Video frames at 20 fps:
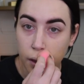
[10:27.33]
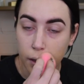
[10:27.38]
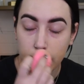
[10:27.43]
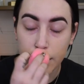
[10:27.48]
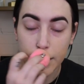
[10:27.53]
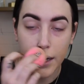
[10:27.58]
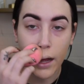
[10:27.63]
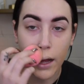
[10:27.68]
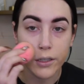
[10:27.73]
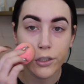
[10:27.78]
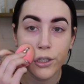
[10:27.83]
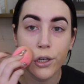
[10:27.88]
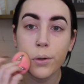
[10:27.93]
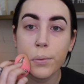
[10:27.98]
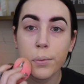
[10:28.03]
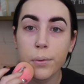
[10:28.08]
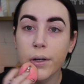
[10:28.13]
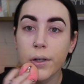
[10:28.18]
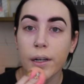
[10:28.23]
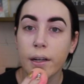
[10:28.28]
and then
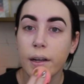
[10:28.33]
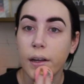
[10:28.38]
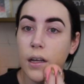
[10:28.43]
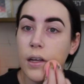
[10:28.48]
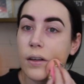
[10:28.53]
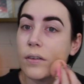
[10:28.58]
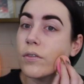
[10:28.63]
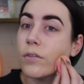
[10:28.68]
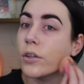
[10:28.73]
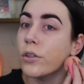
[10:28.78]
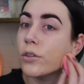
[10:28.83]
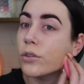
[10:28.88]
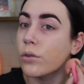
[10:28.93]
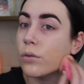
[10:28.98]
October of